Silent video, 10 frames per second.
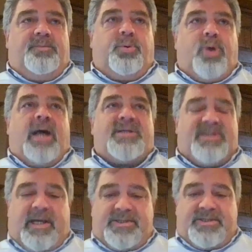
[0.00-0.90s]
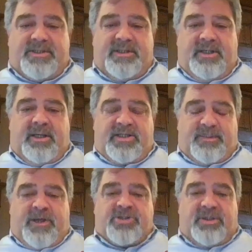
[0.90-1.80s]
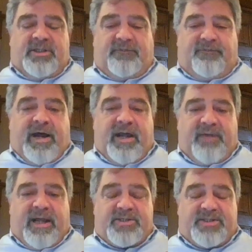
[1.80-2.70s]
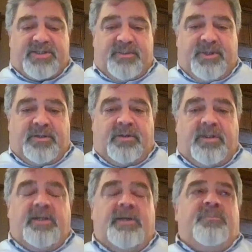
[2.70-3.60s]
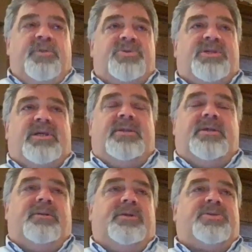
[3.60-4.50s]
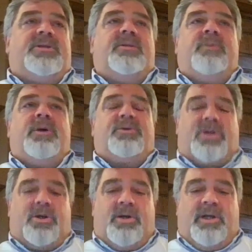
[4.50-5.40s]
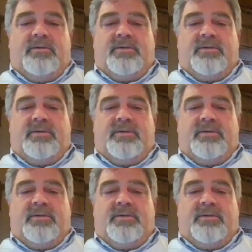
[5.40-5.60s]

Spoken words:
process, especially in the 5-axis mill. You see the mill turning,